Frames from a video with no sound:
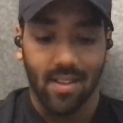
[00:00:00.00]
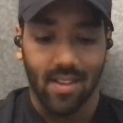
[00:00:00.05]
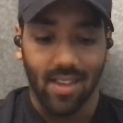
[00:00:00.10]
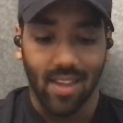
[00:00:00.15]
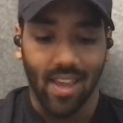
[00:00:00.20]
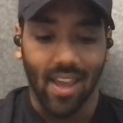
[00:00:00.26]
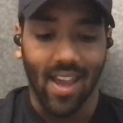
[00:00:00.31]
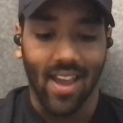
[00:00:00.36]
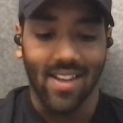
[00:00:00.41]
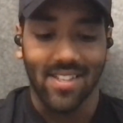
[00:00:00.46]

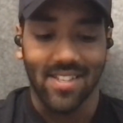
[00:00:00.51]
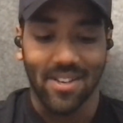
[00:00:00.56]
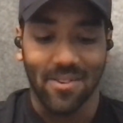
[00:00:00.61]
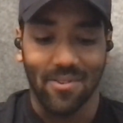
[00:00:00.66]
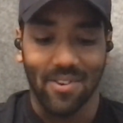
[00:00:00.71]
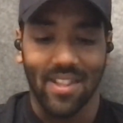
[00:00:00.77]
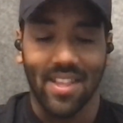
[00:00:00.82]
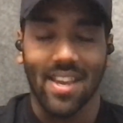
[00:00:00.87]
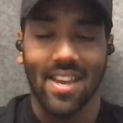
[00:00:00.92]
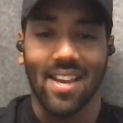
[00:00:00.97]
Yeah, it's a
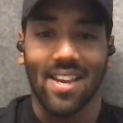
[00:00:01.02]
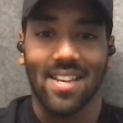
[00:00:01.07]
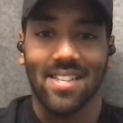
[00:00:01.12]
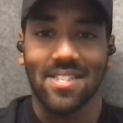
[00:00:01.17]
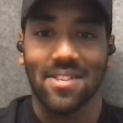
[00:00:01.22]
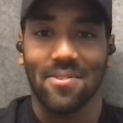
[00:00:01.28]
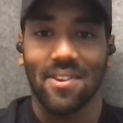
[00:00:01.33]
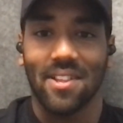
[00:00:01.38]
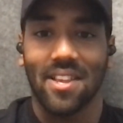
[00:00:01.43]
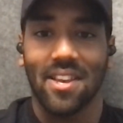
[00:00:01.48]

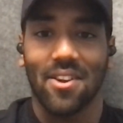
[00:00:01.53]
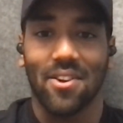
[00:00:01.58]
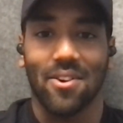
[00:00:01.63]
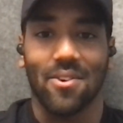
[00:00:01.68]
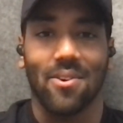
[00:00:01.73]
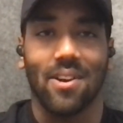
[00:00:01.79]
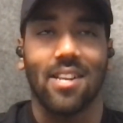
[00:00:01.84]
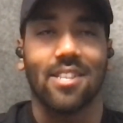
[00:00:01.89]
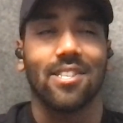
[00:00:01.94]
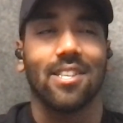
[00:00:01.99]
really
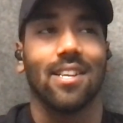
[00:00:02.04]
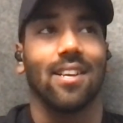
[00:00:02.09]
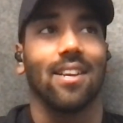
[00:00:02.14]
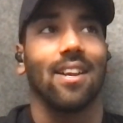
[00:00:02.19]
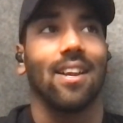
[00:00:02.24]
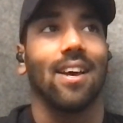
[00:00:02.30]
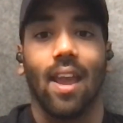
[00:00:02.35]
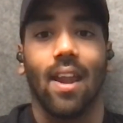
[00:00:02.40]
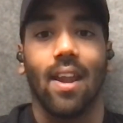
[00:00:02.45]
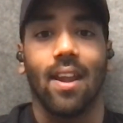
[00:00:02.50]
good
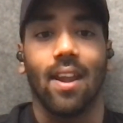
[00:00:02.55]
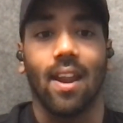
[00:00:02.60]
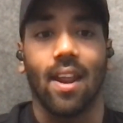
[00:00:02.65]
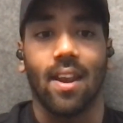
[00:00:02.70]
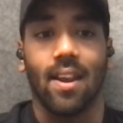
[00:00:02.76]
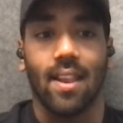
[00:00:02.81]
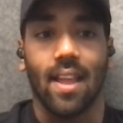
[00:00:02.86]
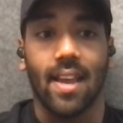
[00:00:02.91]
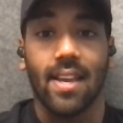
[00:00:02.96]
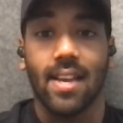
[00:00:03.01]
question.
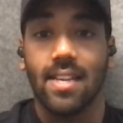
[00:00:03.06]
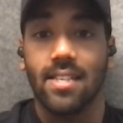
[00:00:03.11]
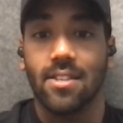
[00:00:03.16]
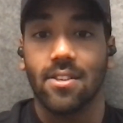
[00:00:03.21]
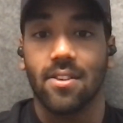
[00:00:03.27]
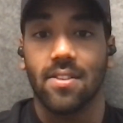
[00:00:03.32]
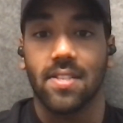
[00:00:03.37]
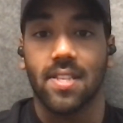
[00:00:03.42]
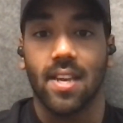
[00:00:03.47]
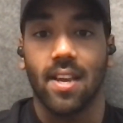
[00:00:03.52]
And like I
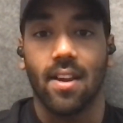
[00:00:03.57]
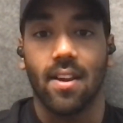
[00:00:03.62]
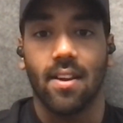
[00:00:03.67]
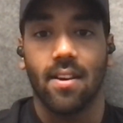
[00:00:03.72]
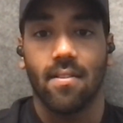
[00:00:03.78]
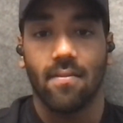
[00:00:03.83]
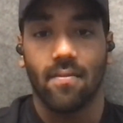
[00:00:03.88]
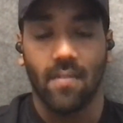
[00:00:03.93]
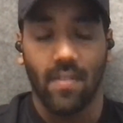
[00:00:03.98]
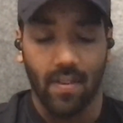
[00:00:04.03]
sort of said,
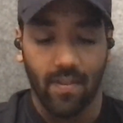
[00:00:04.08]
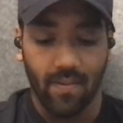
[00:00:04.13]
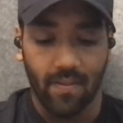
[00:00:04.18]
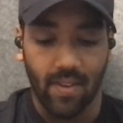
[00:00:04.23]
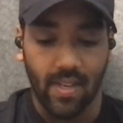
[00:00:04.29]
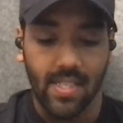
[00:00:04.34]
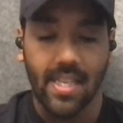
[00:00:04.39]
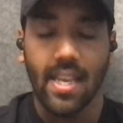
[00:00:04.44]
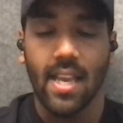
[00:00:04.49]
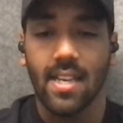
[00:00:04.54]

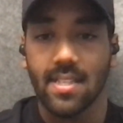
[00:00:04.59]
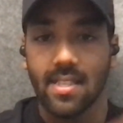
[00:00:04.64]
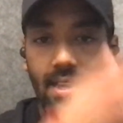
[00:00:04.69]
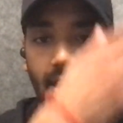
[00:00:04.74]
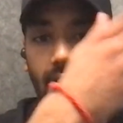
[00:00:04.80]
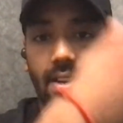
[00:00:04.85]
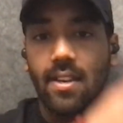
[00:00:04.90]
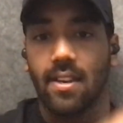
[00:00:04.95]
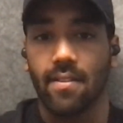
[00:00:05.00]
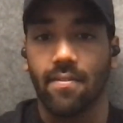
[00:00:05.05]
VC has
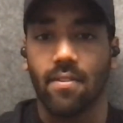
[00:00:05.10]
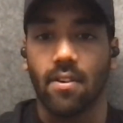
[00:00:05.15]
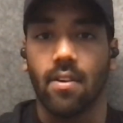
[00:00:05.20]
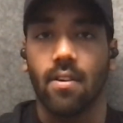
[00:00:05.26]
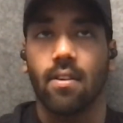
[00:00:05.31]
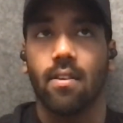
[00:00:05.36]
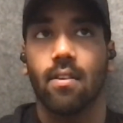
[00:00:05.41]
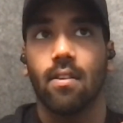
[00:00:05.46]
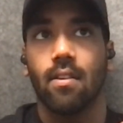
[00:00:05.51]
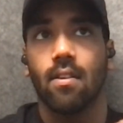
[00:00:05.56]
like
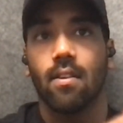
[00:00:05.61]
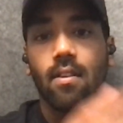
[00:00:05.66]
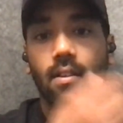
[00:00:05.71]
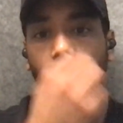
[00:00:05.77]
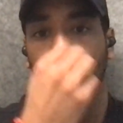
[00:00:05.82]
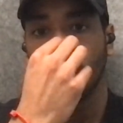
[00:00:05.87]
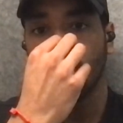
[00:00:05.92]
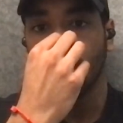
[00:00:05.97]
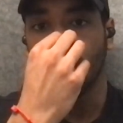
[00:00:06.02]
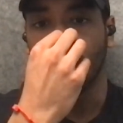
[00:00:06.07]
different
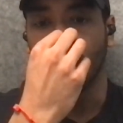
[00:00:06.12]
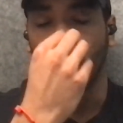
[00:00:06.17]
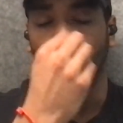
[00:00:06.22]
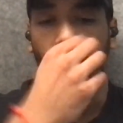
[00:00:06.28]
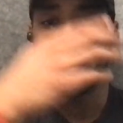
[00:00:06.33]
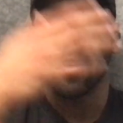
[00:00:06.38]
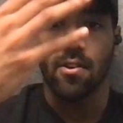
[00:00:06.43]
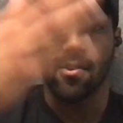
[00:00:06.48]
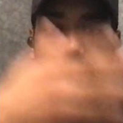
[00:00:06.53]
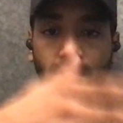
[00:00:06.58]

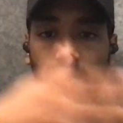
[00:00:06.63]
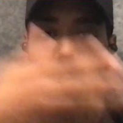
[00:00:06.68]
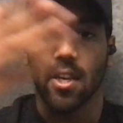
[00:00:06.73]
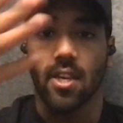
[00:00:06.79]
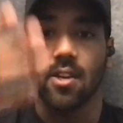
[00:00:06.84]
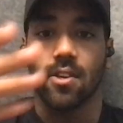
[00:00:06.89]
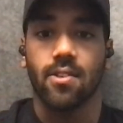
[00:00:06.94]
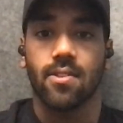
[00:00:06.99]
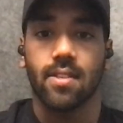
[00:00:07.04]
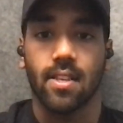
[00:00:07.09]
verticals to
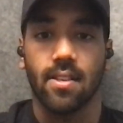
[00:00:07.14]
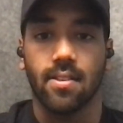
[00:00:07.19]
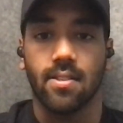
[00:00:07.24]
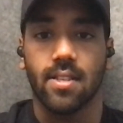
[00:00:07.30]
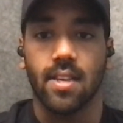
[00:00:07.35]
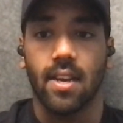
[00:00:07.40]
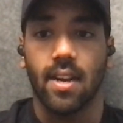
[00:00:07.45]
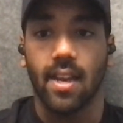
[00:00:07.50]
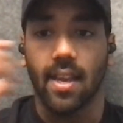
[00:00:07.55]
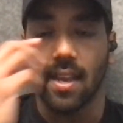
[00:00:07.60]
your skill
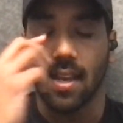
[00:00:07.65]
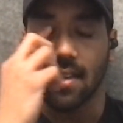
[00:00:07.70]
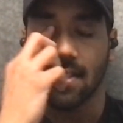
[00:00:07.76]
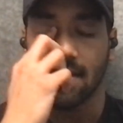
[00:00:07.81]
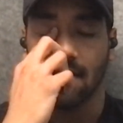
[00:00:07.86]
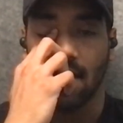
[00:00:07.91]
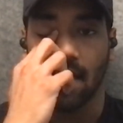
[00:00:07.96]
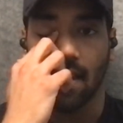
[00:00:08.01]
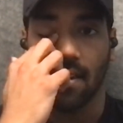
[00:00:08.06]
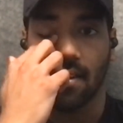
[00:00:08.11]
set, I
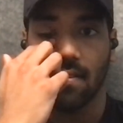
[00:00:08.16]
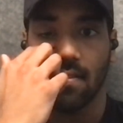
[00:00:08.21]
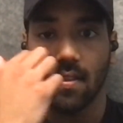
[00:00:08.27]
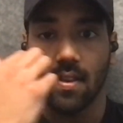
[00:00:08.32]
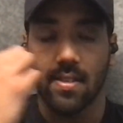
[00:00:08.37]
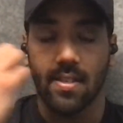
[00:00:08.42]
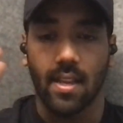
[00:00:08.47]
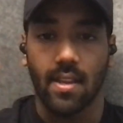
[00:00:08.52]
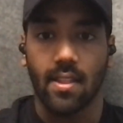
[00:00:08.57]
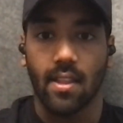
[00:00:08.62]
guess. Like
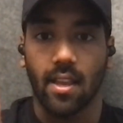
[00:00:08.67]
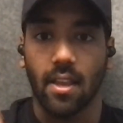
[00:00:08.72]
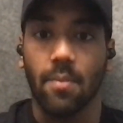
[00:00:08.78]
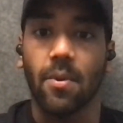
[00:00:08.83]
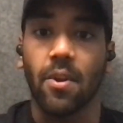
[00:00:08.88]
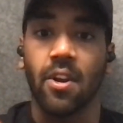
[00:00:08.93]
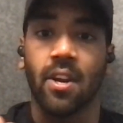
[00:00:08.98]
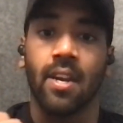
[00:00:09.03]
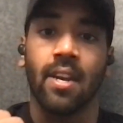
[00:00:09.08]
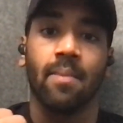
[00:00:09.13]
there's like the
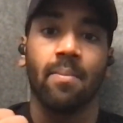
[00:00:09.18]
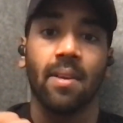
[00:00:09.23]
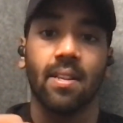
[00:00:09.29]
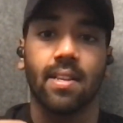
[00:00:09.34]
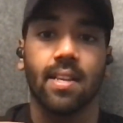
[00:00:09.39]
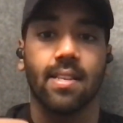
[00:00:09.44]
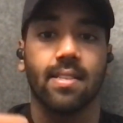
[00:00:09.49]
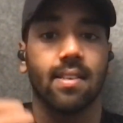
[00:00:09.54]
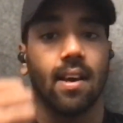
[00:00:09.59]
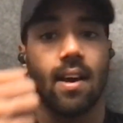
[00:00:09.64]
community
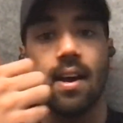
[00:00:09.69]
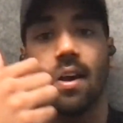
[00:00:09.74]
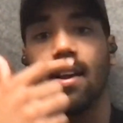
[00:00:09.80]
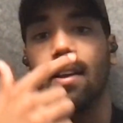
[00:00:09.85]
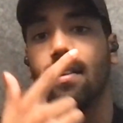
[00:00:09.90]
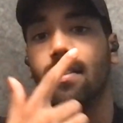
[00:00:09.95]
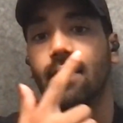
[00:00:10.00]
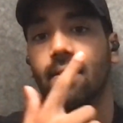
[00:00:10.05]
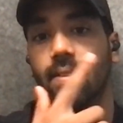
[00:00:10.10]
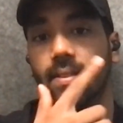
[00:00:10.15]
building
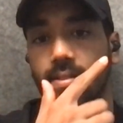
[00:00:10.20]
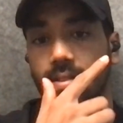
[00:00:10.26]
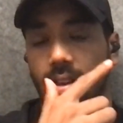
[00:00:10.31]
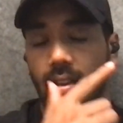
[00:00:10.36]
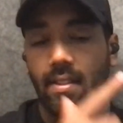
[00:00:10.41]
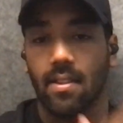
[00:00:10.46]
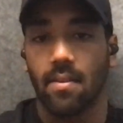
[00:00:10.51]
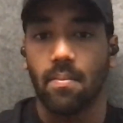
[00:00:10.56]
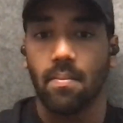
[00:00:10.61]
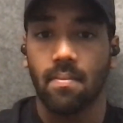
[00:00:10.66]
side, there's
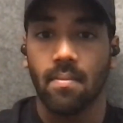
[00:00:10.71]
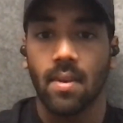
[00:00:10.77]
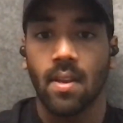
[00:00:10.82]
like the